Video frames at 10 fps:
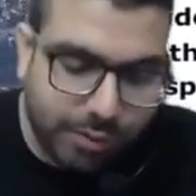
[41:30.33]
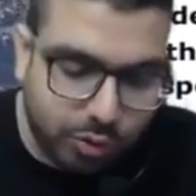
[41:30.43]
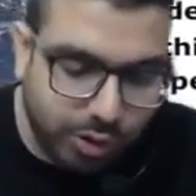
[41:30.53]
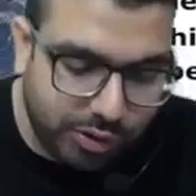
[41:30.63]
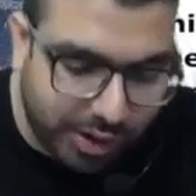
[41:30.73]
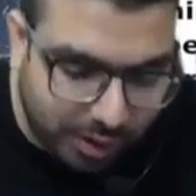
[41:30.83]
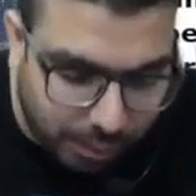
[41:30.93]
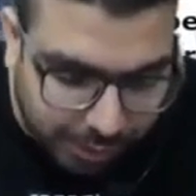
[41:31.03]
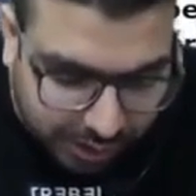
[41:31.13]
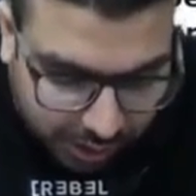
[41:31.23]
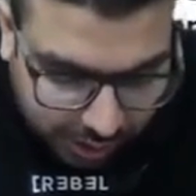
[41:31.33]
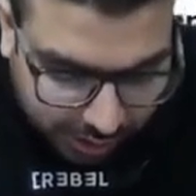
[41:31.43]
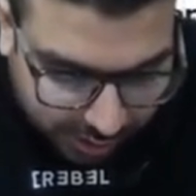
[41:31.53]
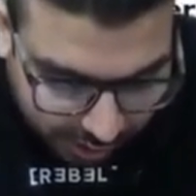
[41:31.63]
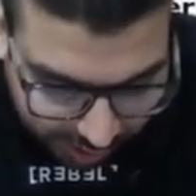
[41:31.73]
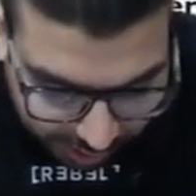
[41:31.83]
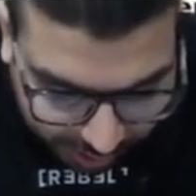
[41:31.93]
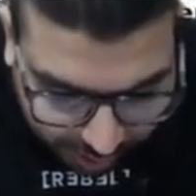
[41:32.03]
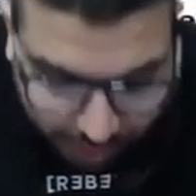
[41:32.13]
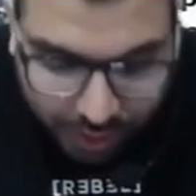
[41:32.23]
showing section number 13 3a.